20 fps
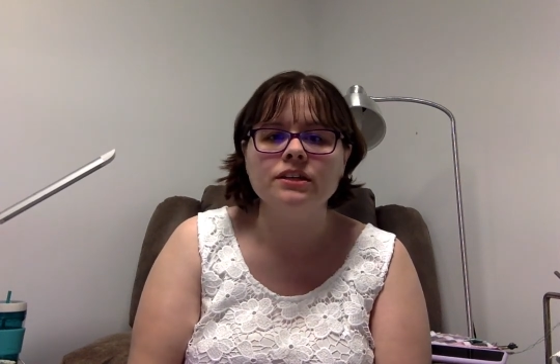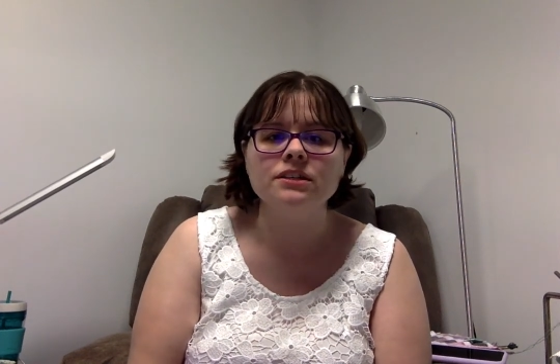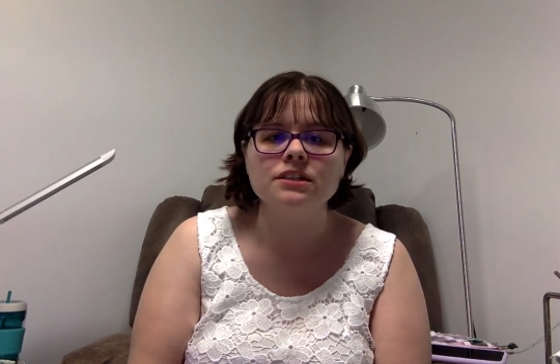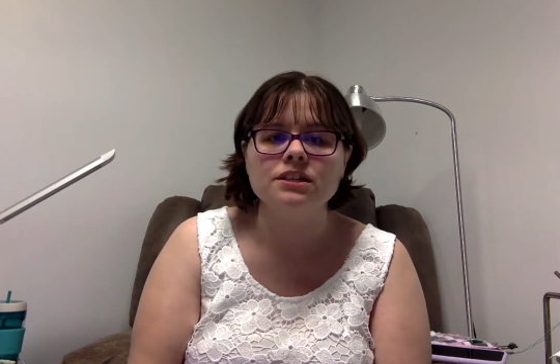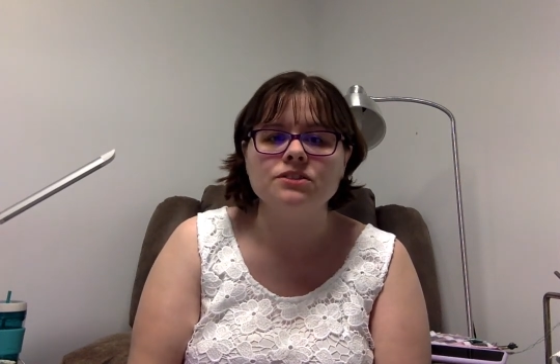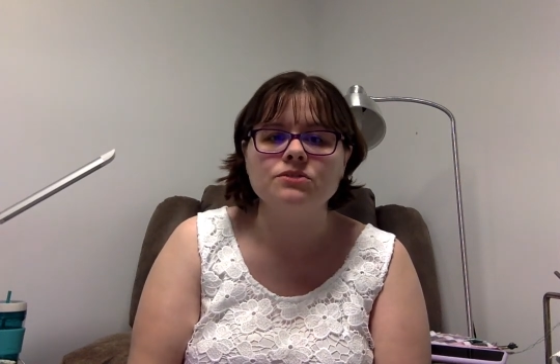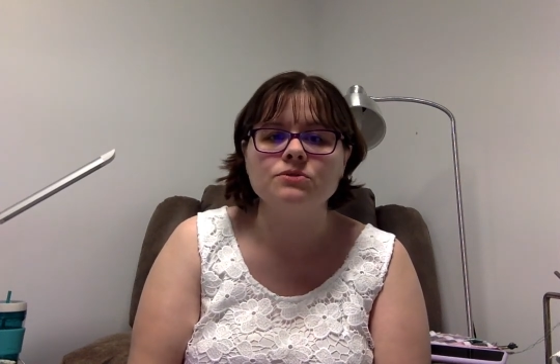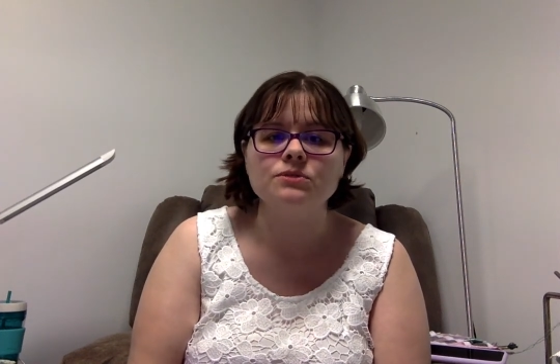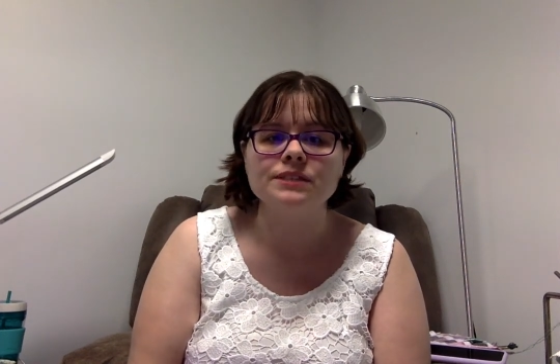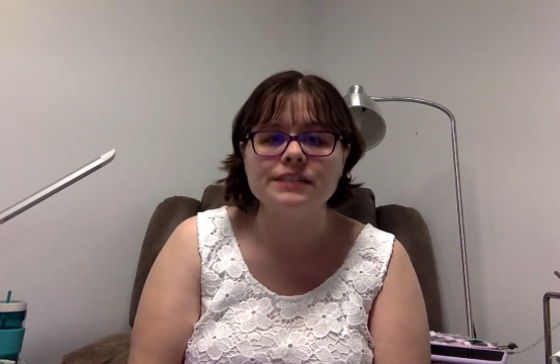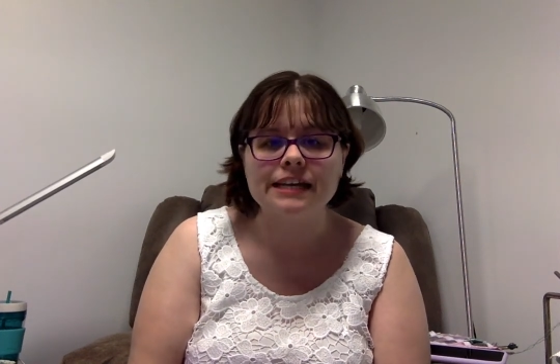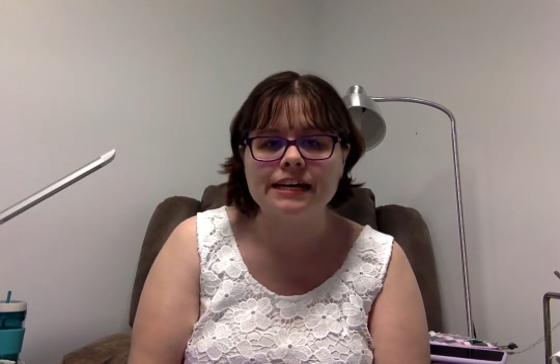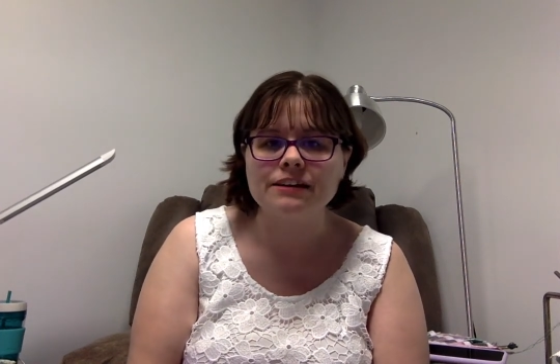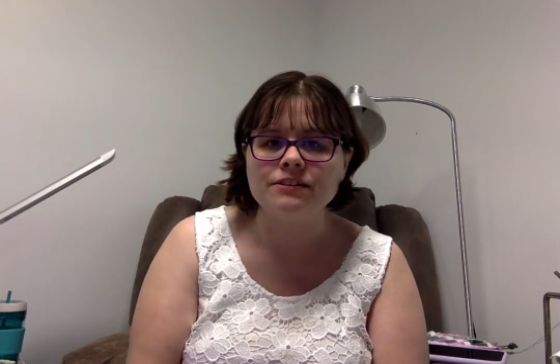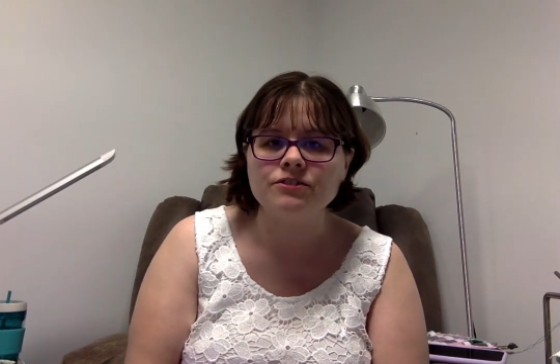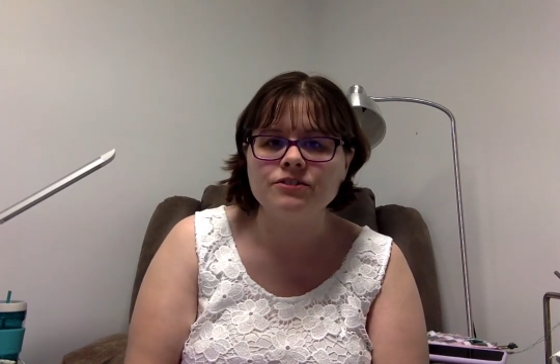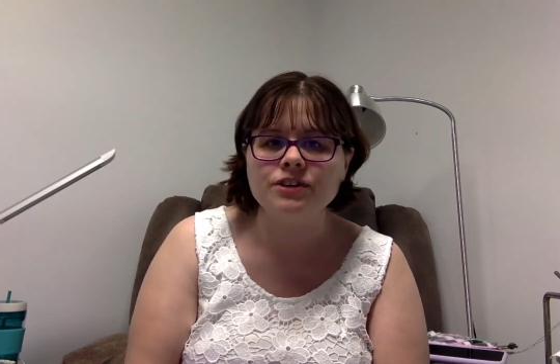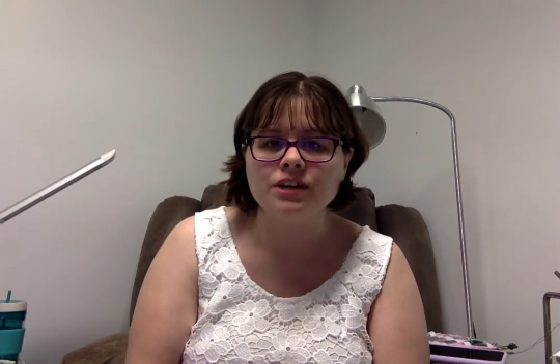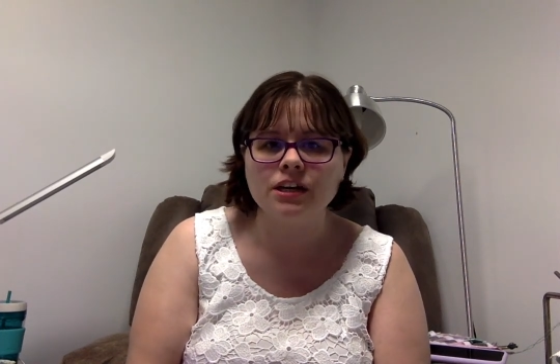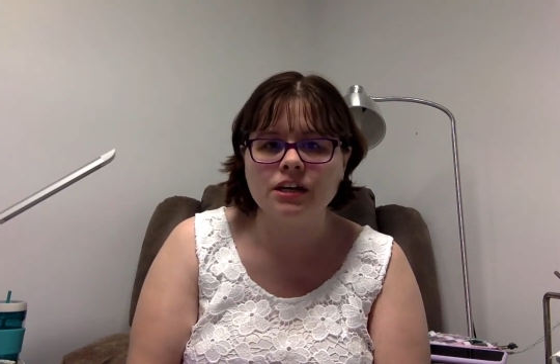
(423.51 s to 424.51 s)
Central
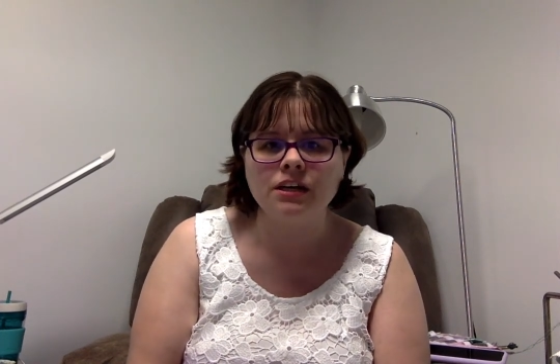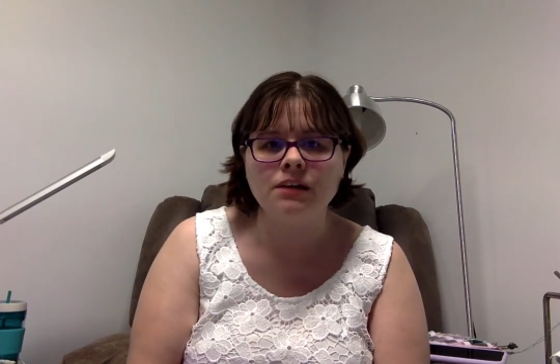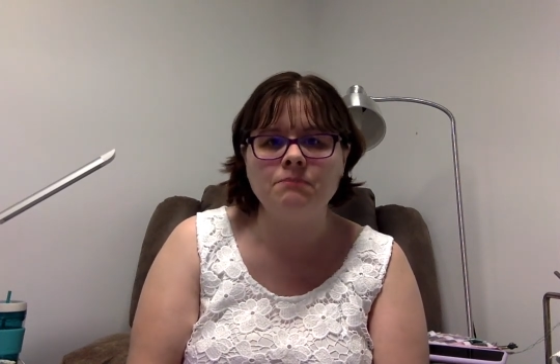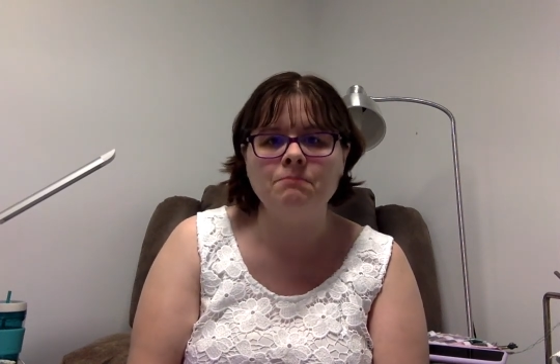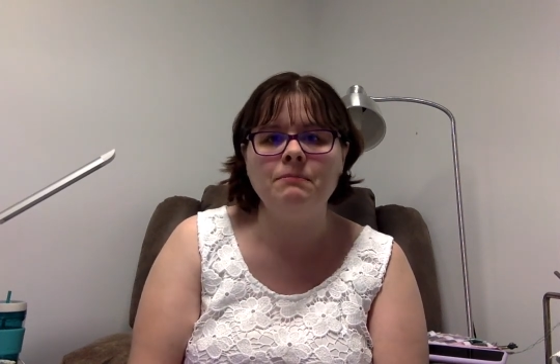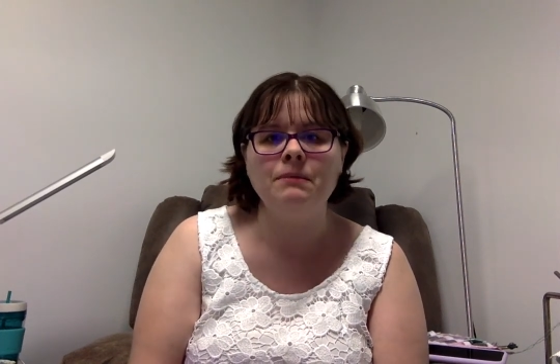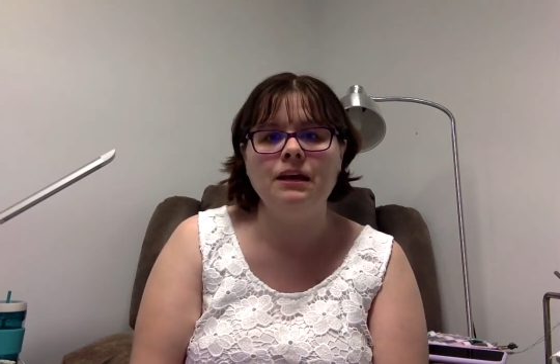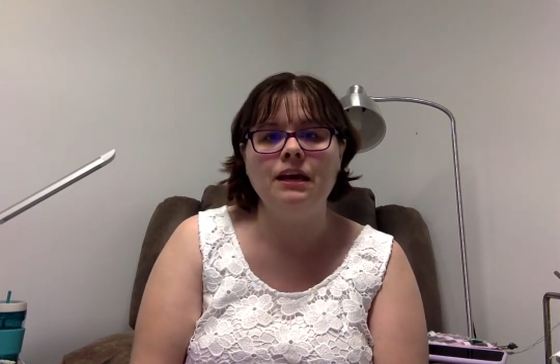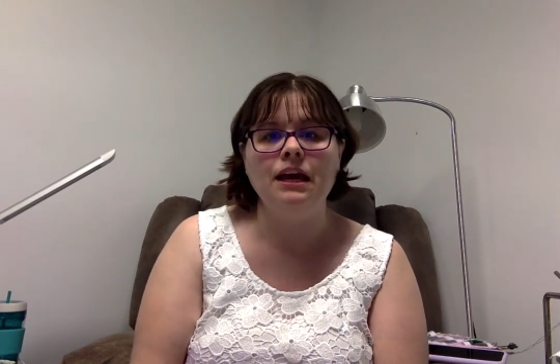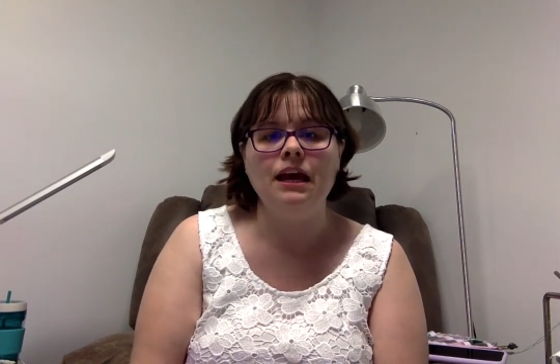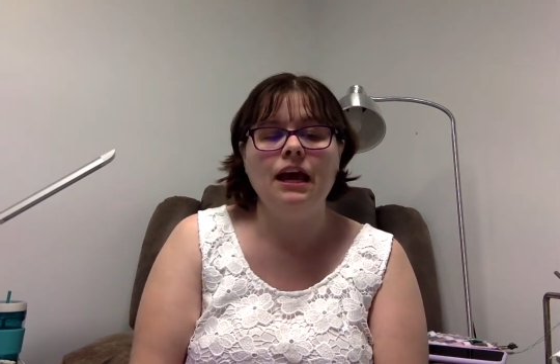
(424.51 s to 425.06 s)
Standard Time.